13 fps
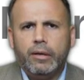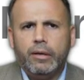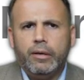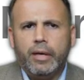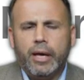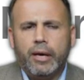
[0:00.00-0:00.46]

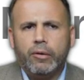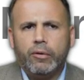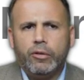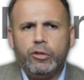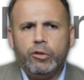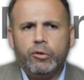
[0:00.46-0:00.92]

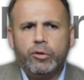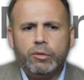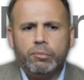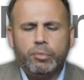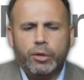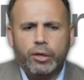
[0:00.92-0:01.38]
Now, you
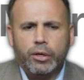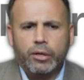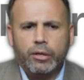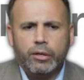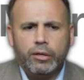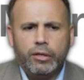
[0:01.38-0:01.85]
can
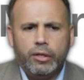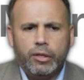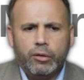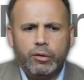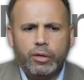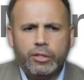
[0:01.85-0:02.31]
book
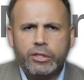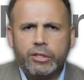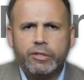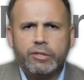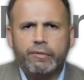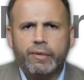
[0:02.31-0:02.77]
a
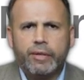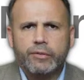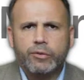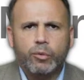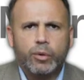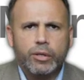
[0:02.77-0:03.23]
series of events
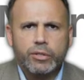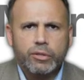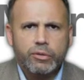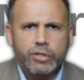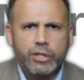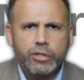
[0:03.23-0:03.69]
for one
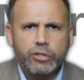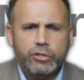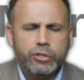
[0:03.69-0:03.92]
association.